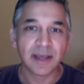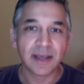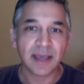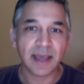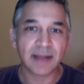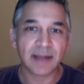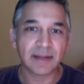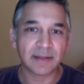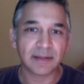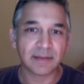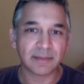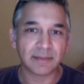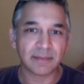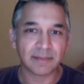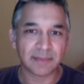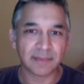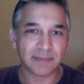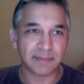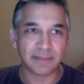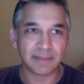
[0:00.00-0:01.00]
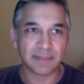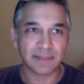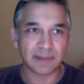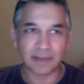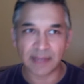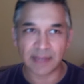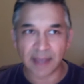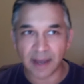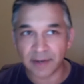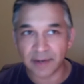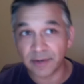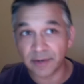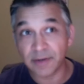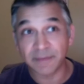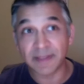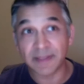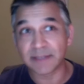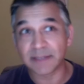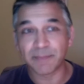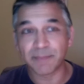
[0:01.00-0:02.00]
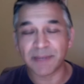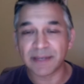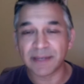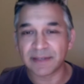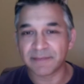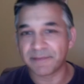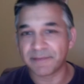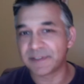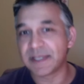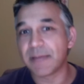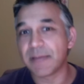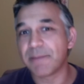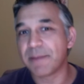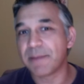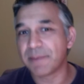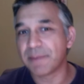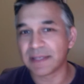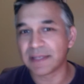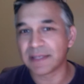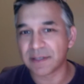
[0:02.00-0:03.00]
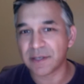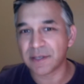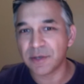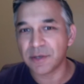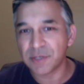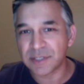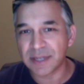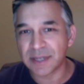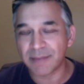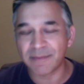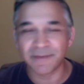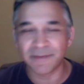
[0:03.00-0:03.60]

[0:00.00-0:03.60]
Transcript: And I don't know if that's for some people, that's a huge number.